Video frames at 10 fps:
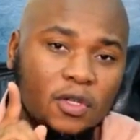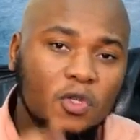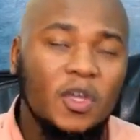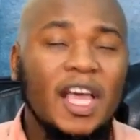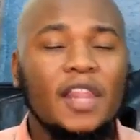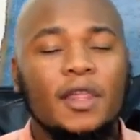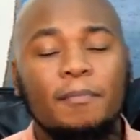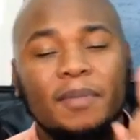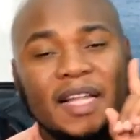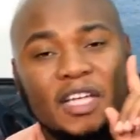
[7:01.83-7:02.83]
to get the
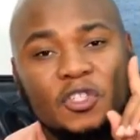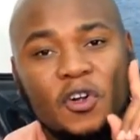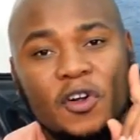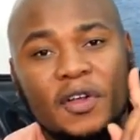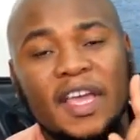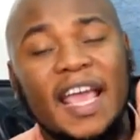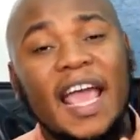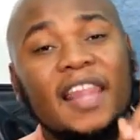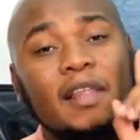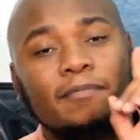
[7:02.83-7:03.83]
pleasure
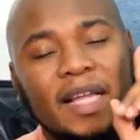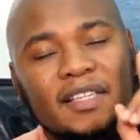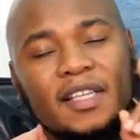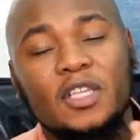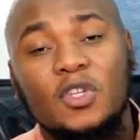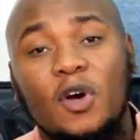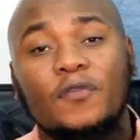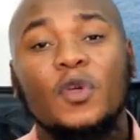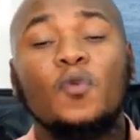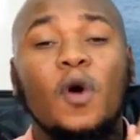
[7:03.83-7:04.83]
and the blessings of
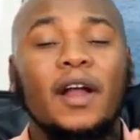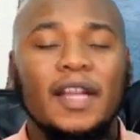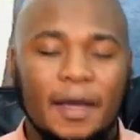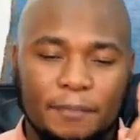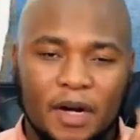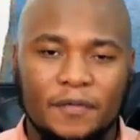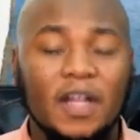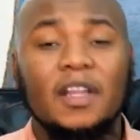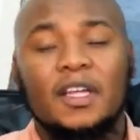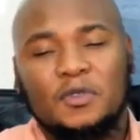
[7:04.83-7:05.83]
the one above,
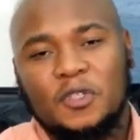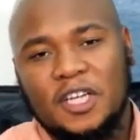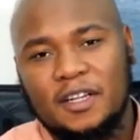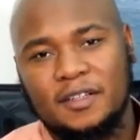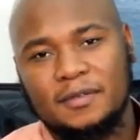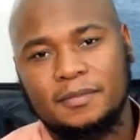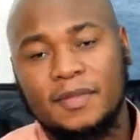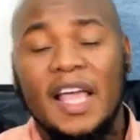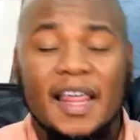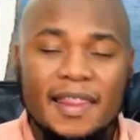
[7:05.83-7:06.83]
Allah Azawajal.
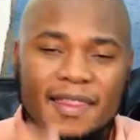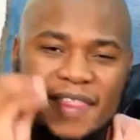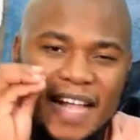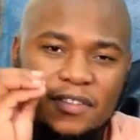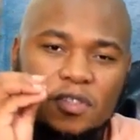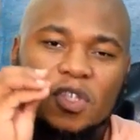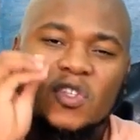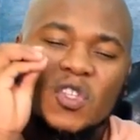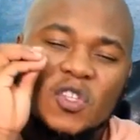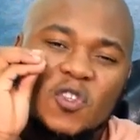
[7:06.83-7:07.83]
That's the
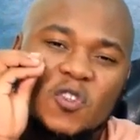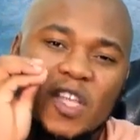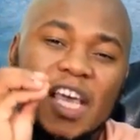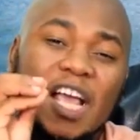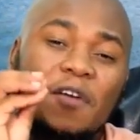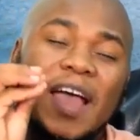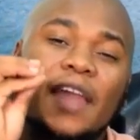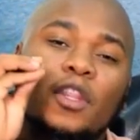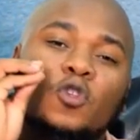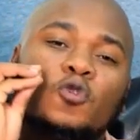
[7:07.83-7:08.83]
sincere
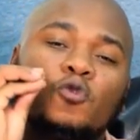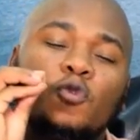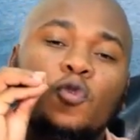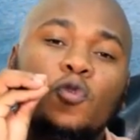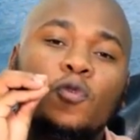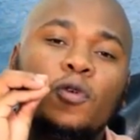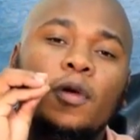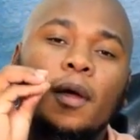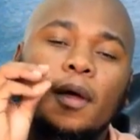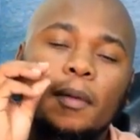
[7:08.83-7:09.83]
and the true
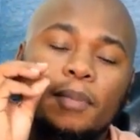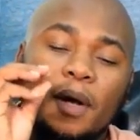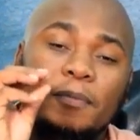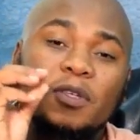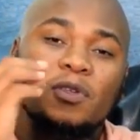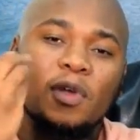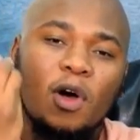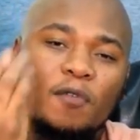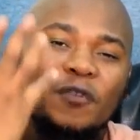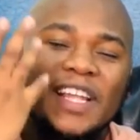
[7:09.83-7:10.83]
purpose
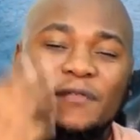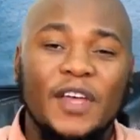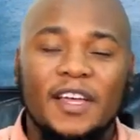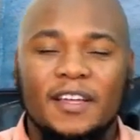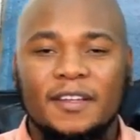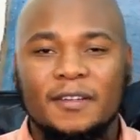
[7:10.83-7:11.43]
of living.